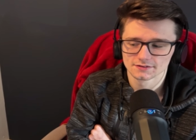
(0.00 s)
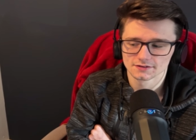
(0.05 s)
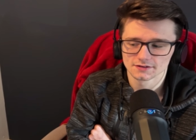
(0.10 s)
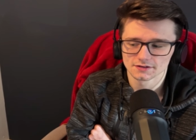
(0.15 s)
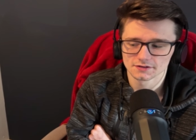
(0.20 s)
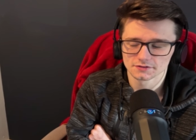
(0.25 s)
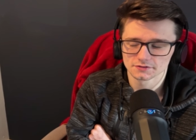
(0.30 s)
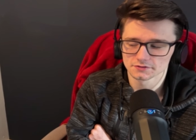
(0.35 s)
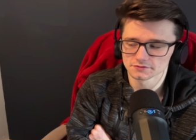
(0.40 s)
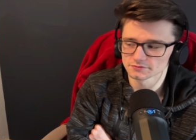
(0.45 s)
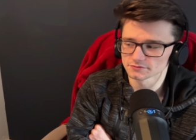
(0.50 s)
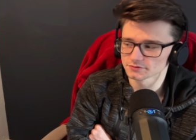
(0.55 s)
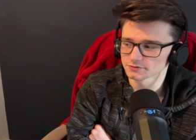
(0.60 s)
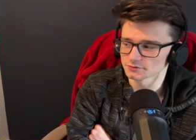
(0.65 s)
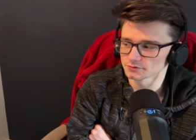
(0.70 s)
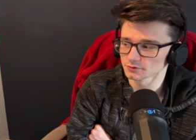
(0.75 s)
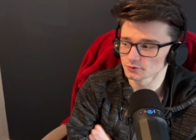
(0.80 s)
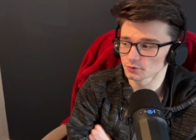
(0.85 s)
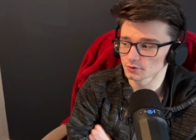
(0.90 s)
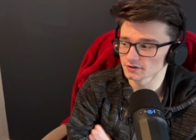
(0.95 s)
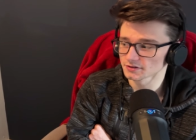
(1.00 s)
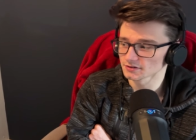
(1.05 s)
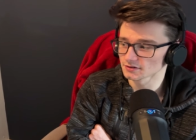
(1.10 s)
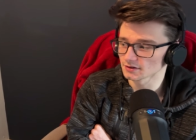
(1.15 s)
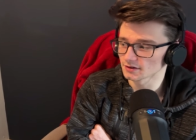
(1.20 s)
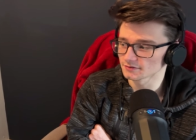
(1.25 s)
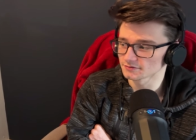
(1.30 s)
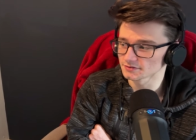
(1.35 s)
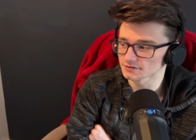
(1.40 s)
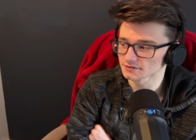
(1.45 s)
I don't even know who
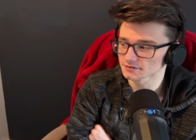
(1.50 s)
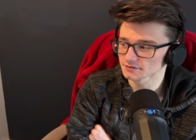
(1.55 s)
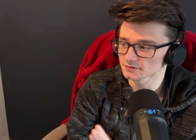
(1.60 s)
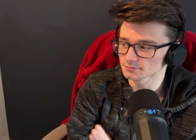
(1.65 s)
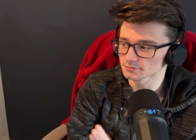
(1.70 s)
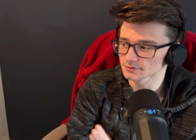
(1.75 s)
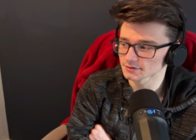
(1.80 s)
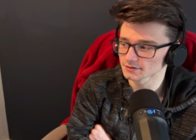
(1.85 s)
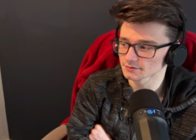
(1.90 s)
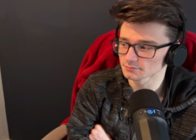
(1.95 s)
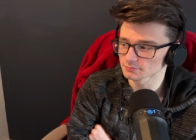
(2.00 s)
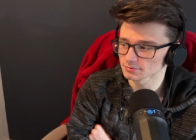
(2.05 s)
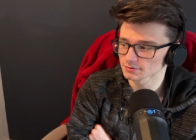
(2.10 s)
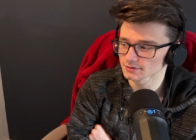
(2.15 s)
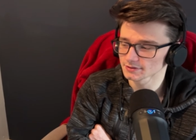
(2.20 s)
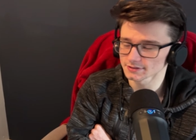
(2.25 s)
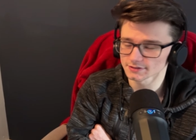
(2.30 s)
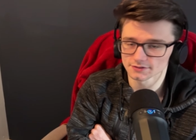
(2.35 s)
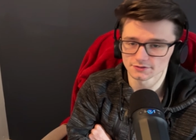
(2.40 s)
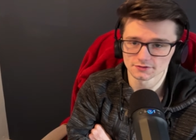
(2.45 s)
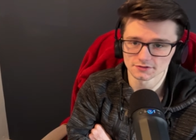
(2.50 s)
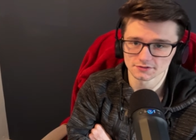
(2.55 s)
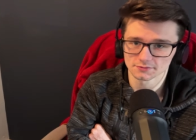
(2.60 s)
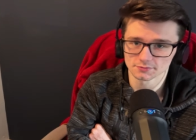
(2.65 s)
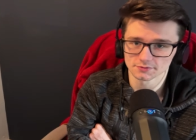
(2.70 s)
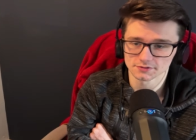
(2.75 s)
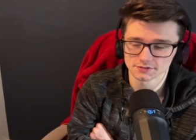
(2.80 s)
Questlove is, to be completely honest with